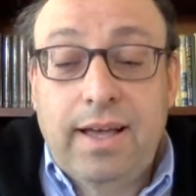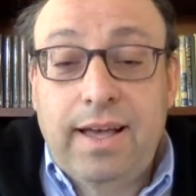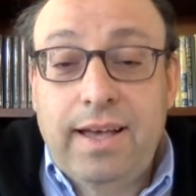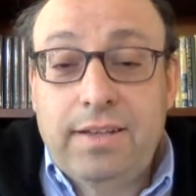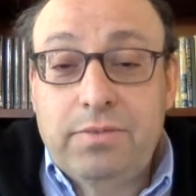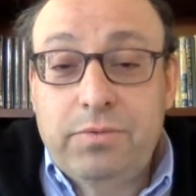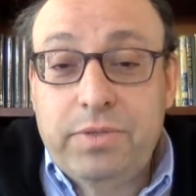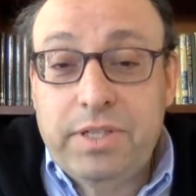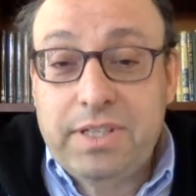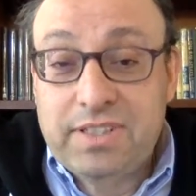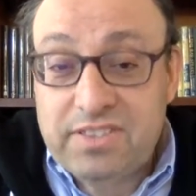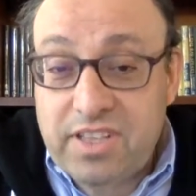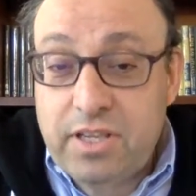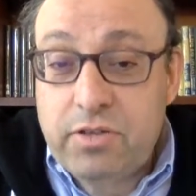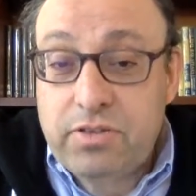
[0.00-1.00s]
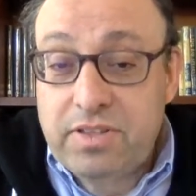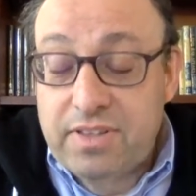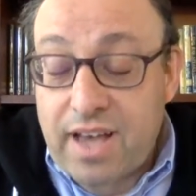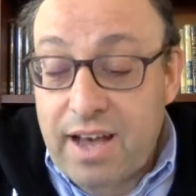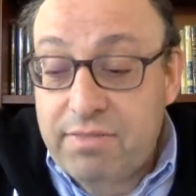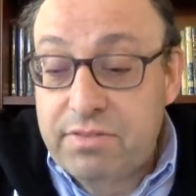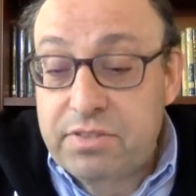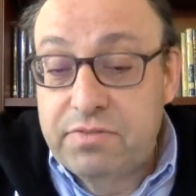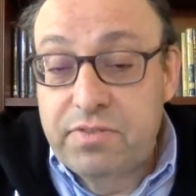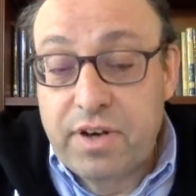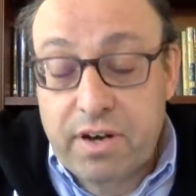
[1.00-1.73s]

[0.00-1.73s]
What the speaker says: and we continue to daven for